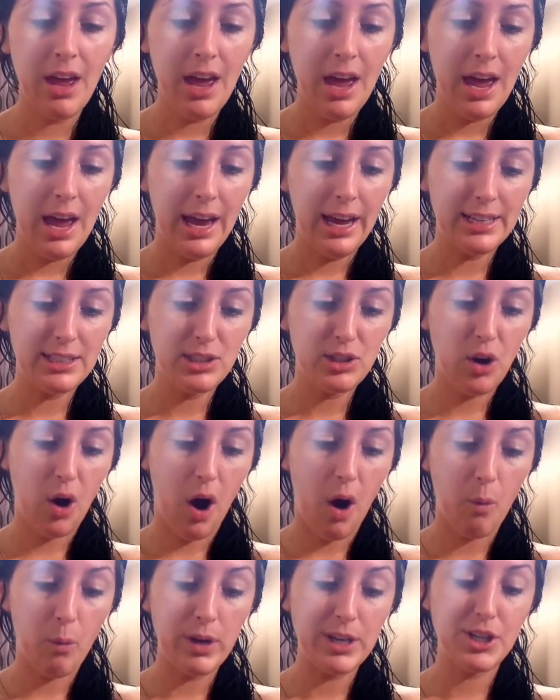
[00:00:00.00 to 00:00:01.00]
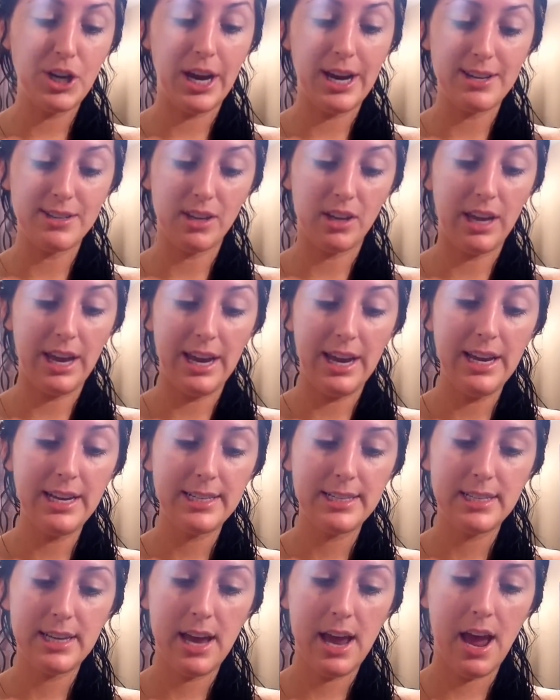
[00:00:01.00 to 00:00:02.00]
It's got witch hazel in
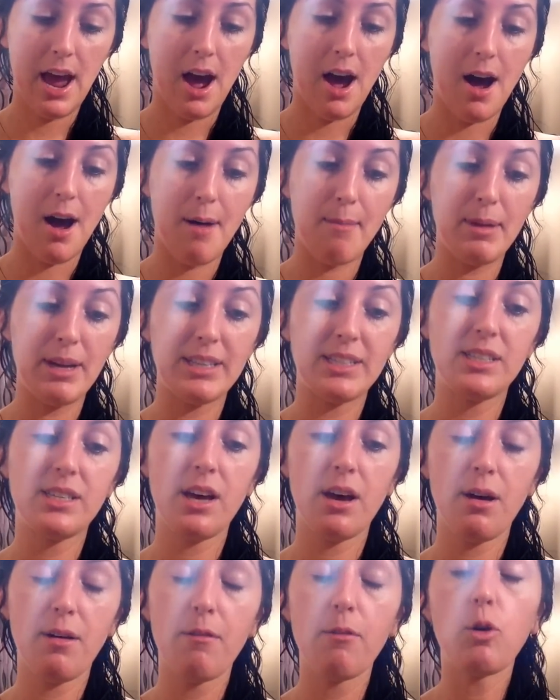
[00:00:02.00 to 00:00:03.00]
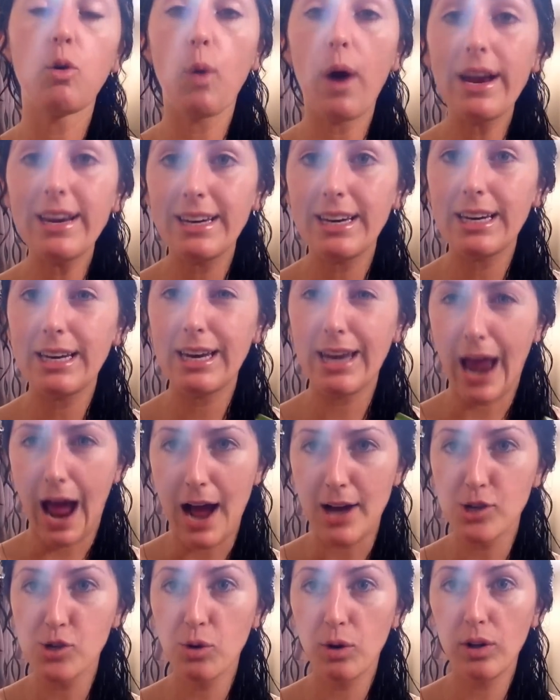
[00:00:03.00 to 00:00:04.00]
it. It's quite
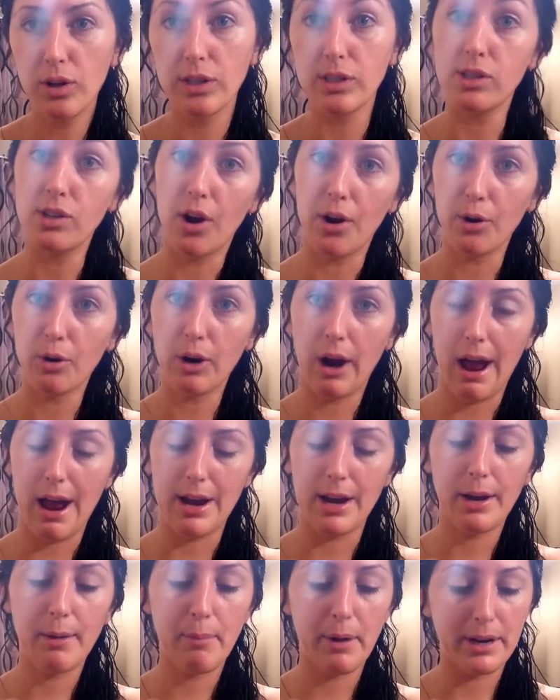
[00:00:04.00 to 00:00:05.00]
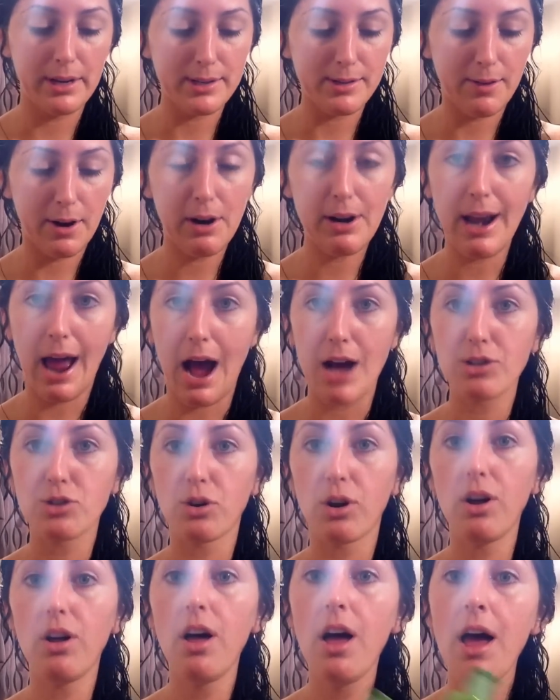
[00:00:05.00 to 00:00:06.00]
natural. It's not organic, but it's very
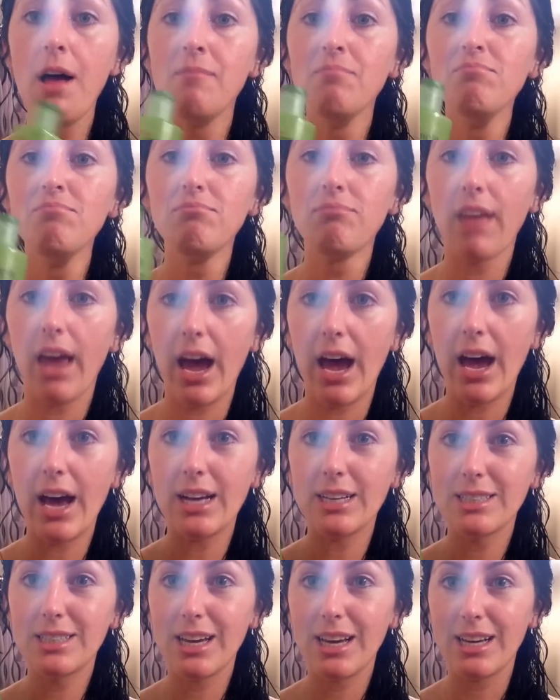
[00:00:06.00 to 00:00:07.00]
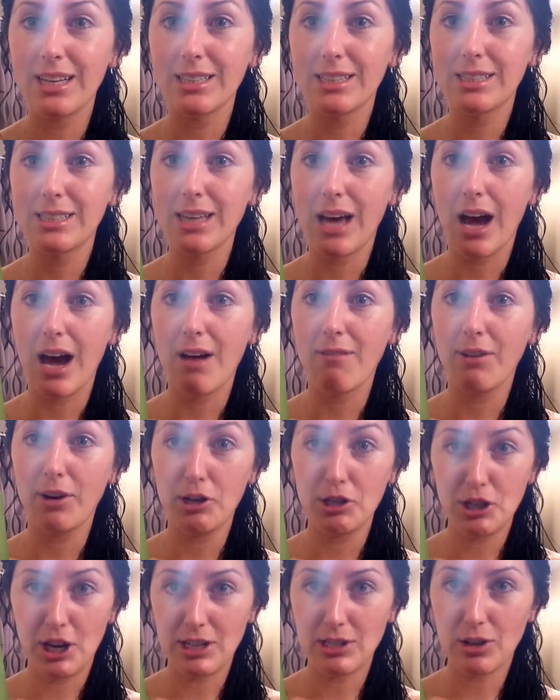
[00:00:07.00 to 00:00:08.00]
natural, and it's
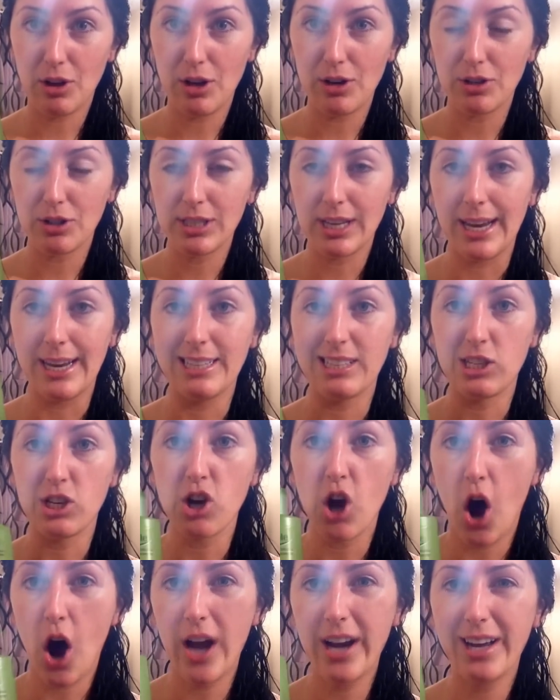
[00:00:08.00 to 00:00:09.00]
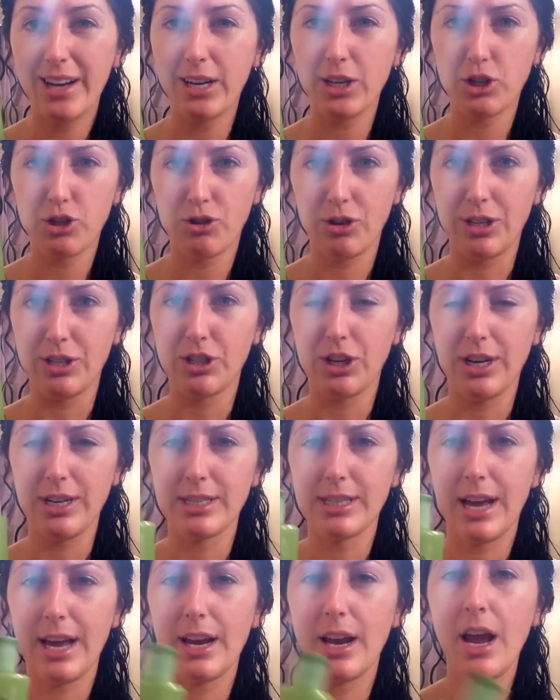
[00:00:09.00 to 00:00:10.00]
very gentle on your skin. It's not an
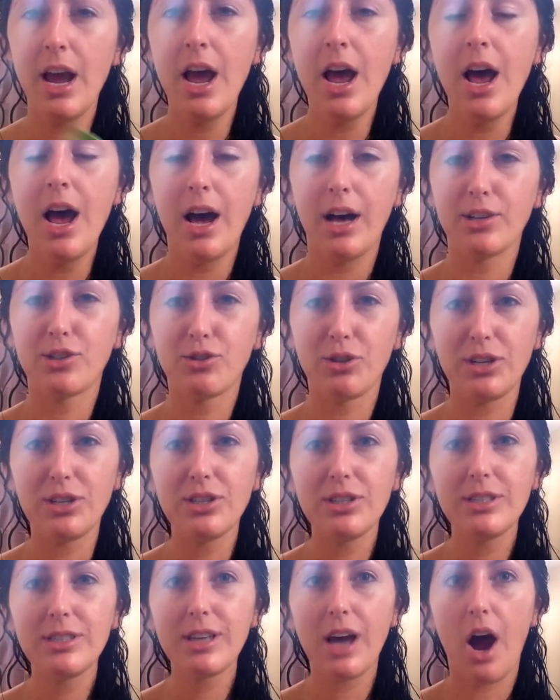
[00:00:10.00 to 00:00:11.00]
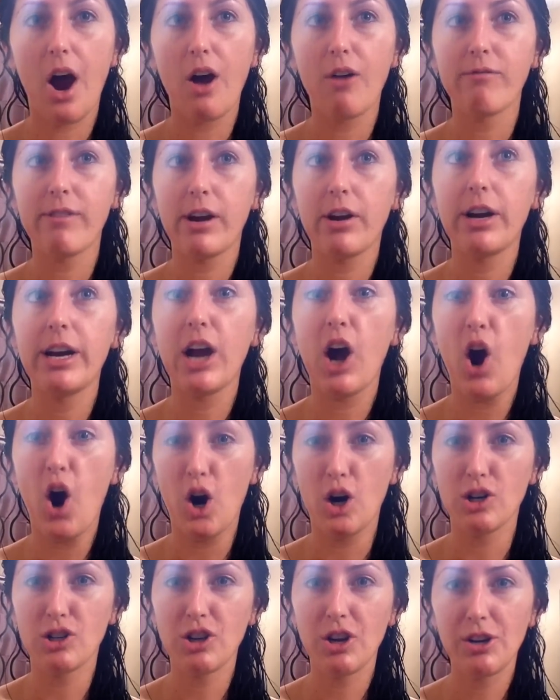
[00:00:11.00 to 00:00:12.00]
astringent, and astringents are very
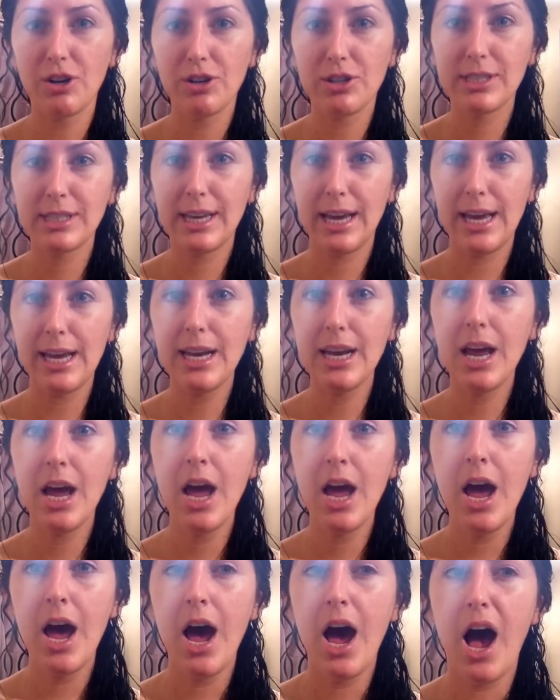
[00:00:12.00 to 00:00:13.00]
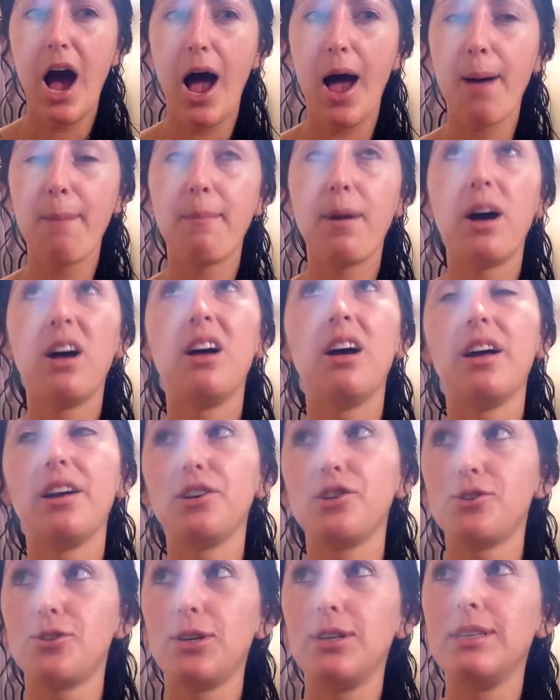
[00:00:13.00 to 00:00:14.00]
harsh on your skin. An
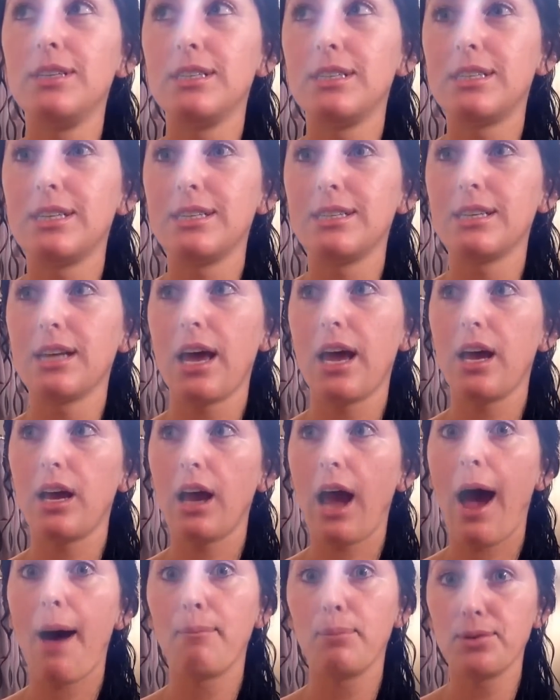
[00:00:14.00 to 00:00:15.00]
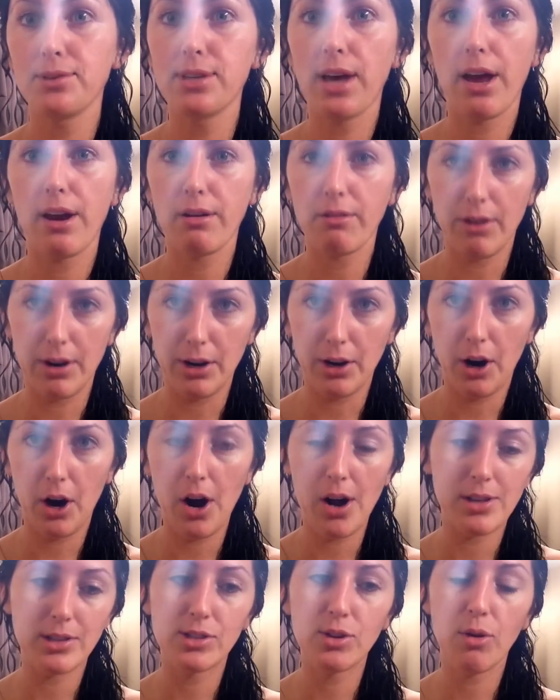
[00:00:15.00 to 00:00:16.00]
astringent is like apple cider vinegar,
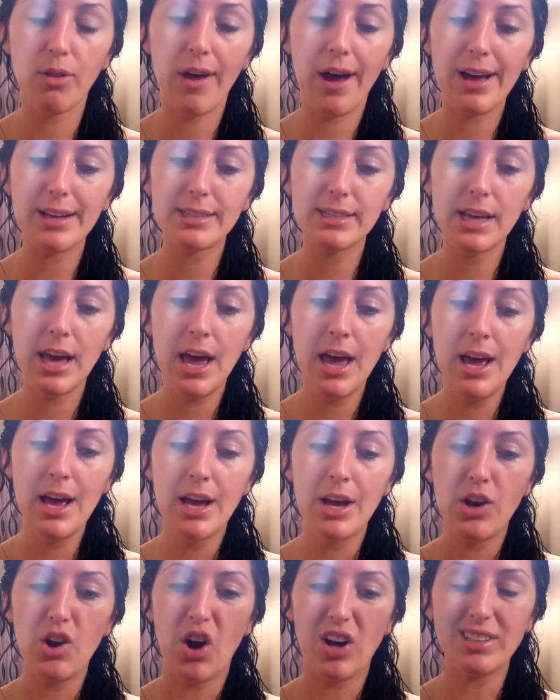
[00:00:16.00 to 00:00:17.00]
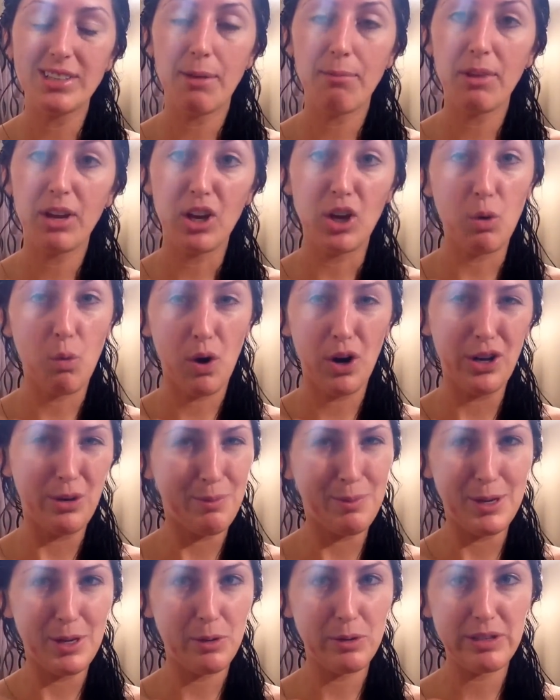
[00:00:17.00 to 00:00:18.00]
and so that's not something you want to
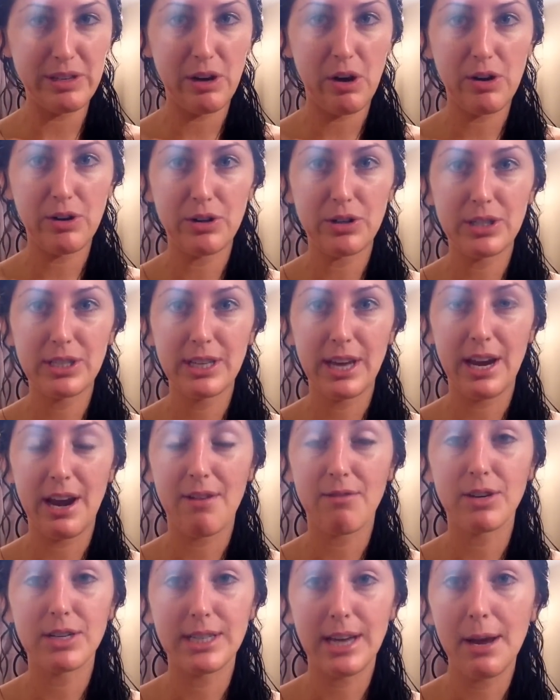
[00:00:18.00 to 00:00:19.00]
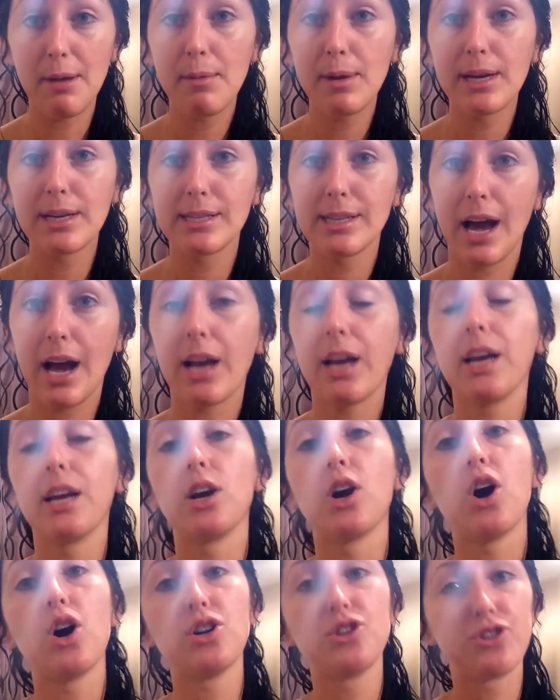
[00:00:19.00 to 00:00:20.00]
be using on your skin every day because that can
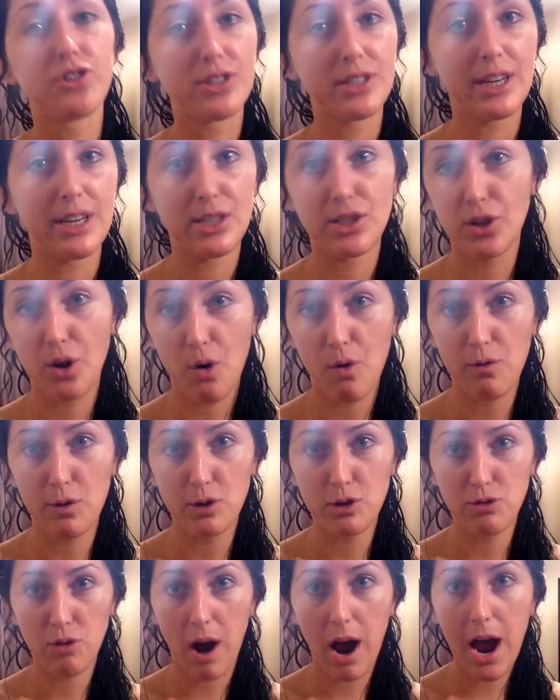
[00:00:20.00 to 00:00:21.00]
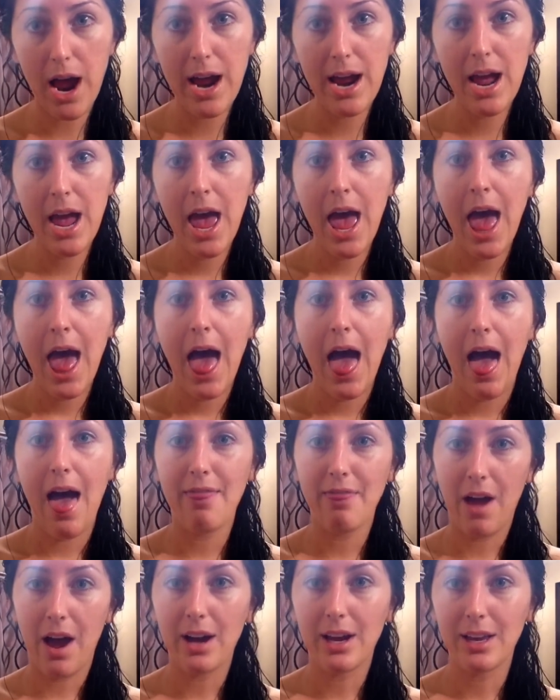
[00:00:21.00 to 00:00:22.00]
cause your skin to over dry,
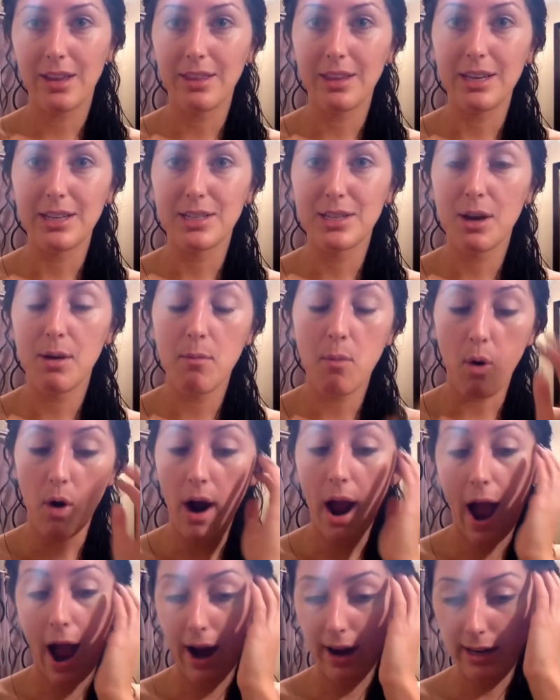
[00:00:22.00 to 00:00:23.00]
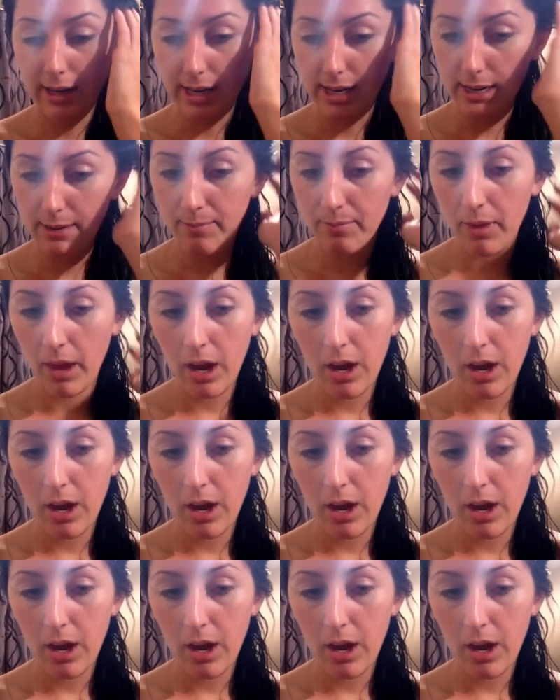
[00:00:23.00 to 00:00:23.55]
and that can lead to more acne.